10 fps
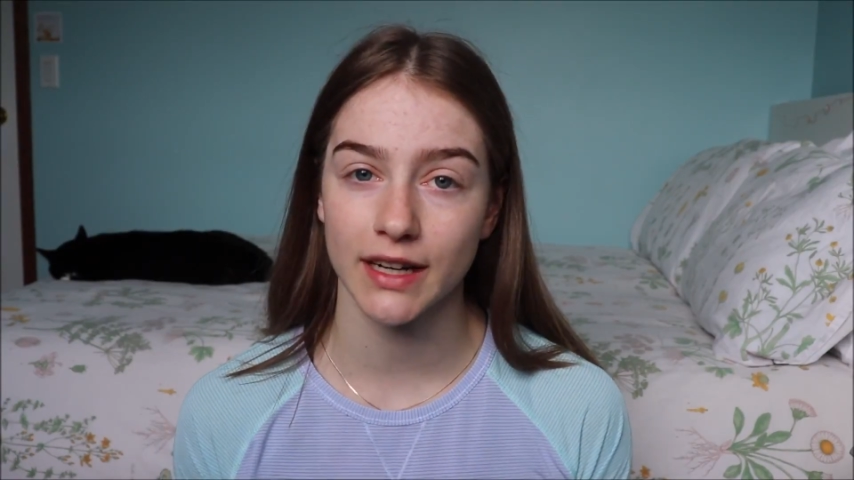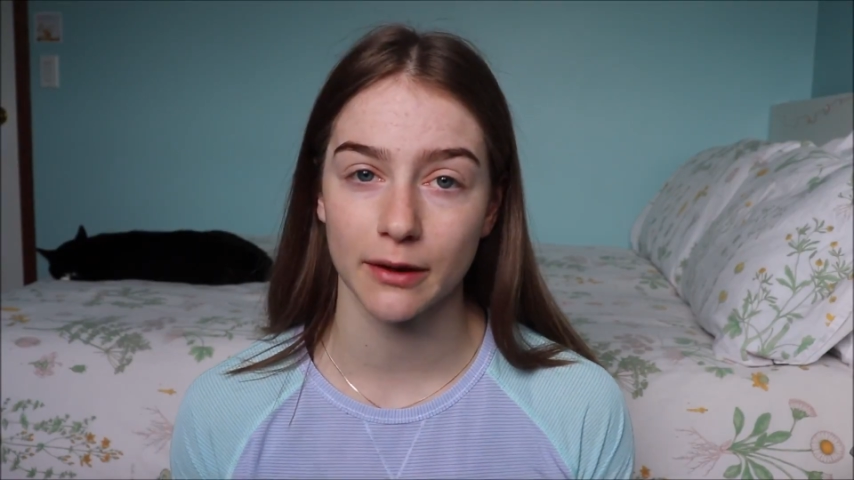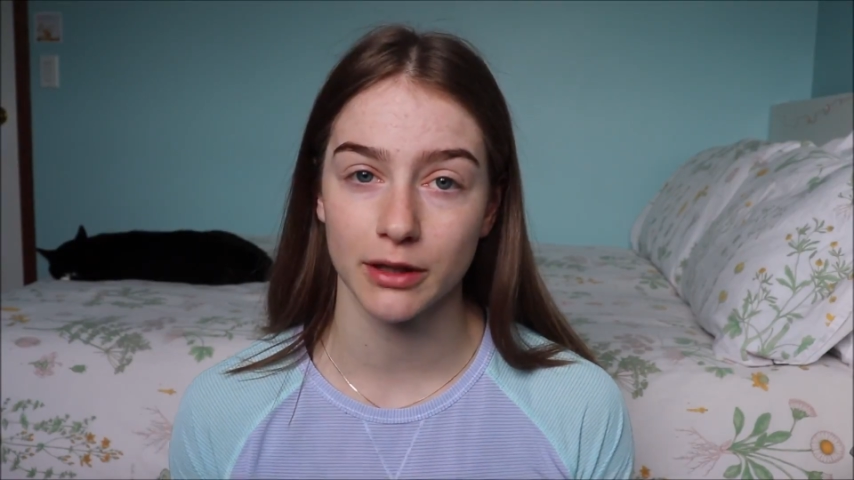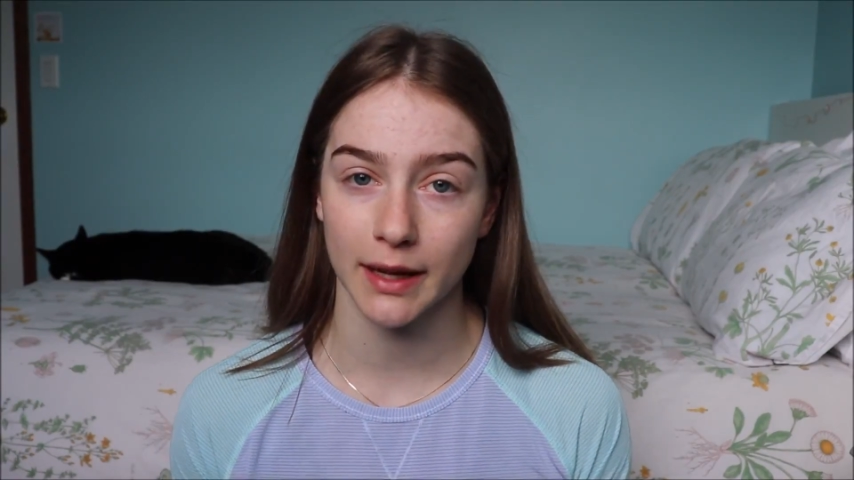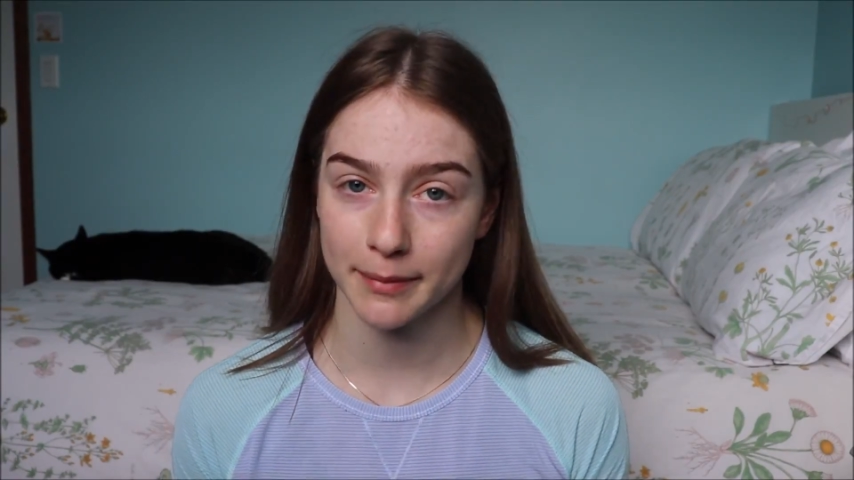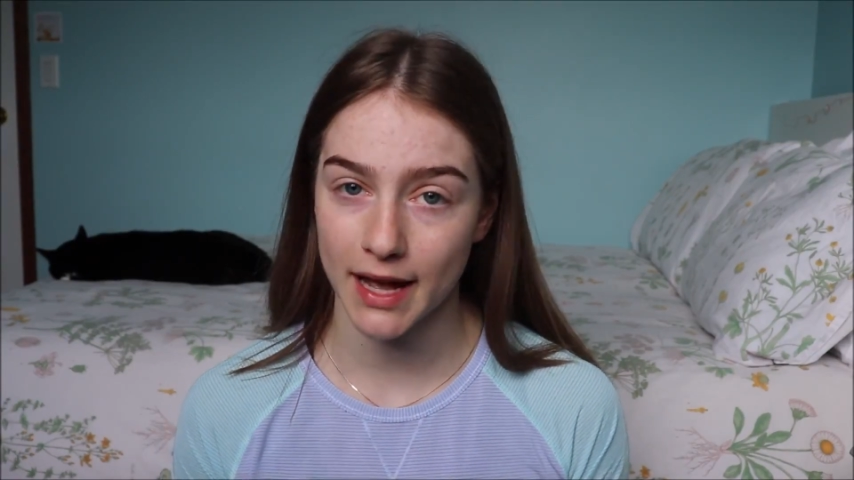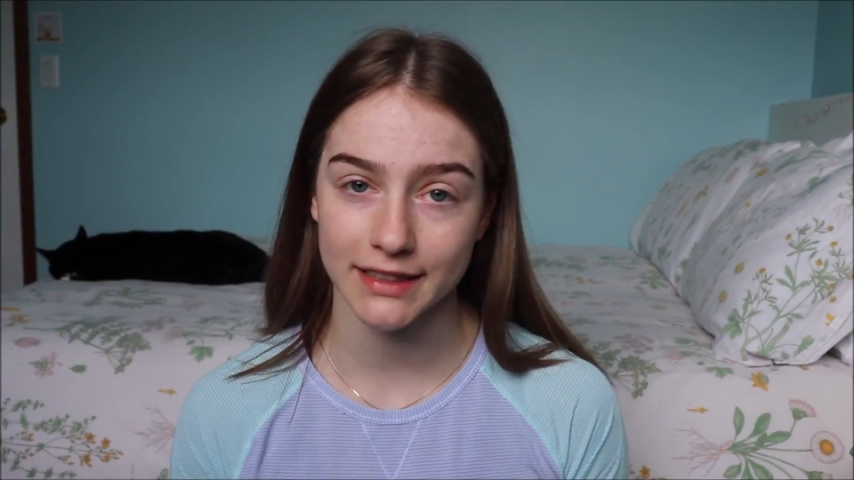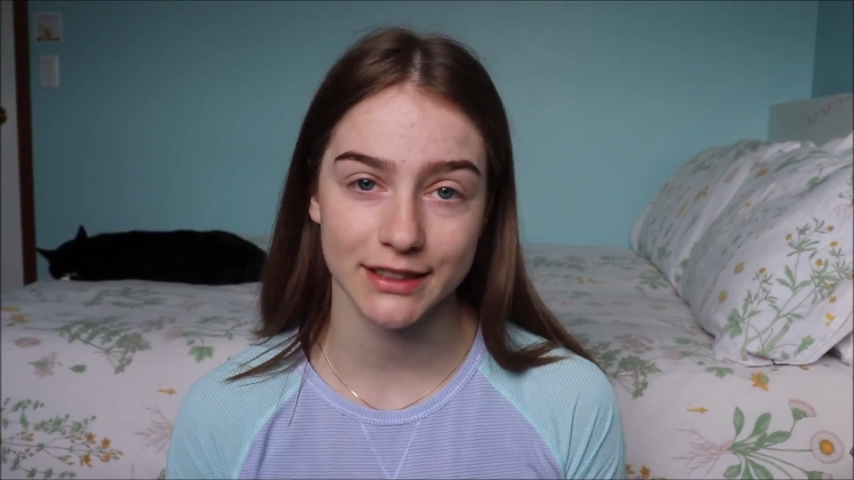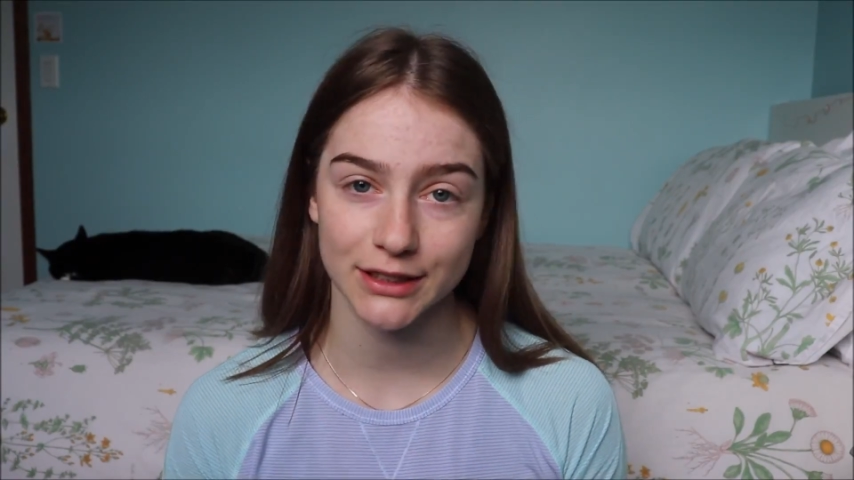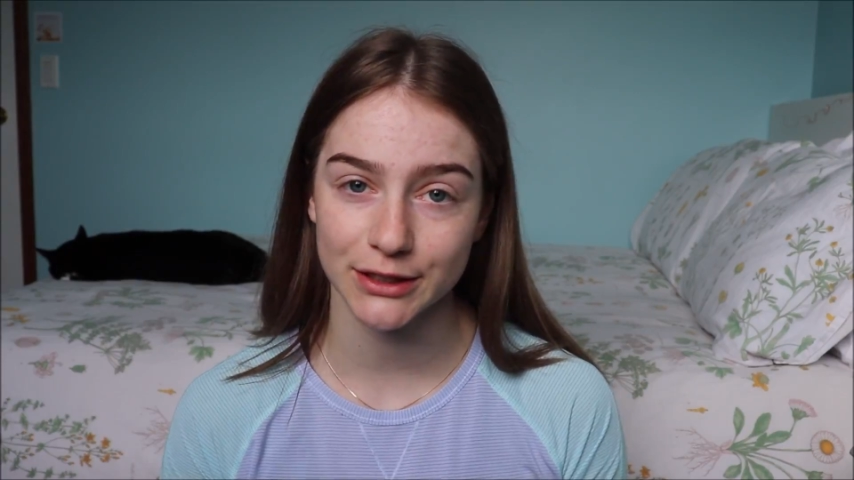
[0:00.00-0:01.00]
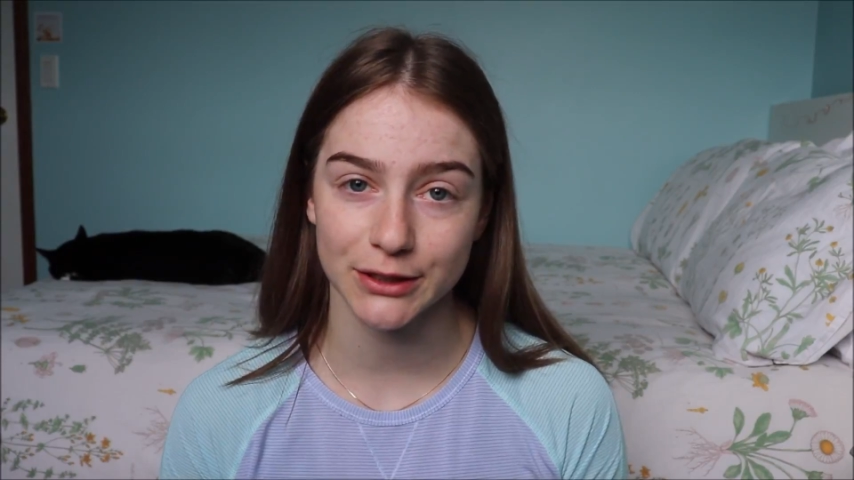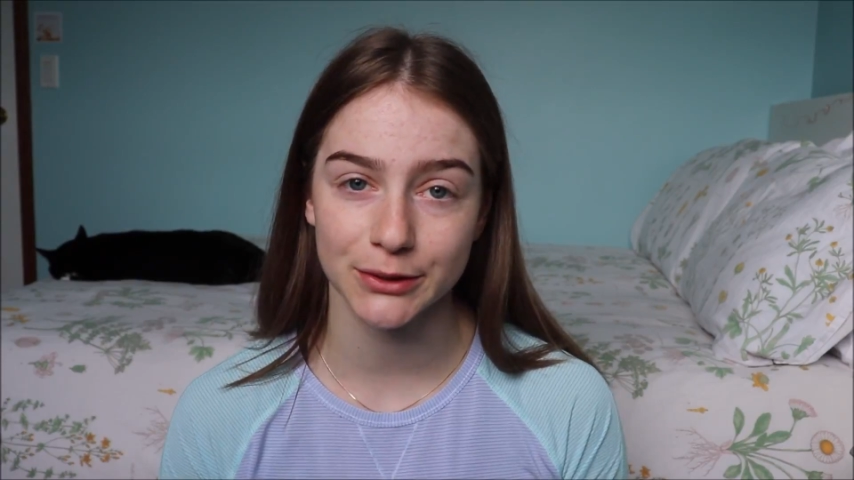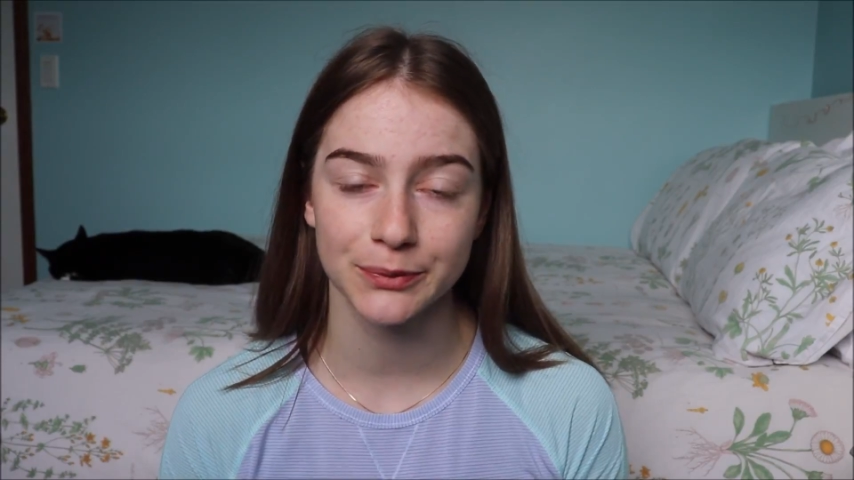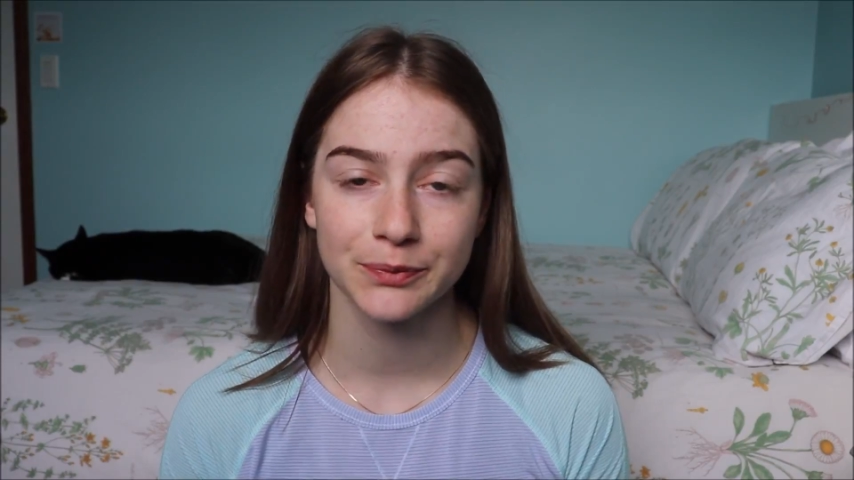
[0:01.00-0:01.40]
I will get back to you.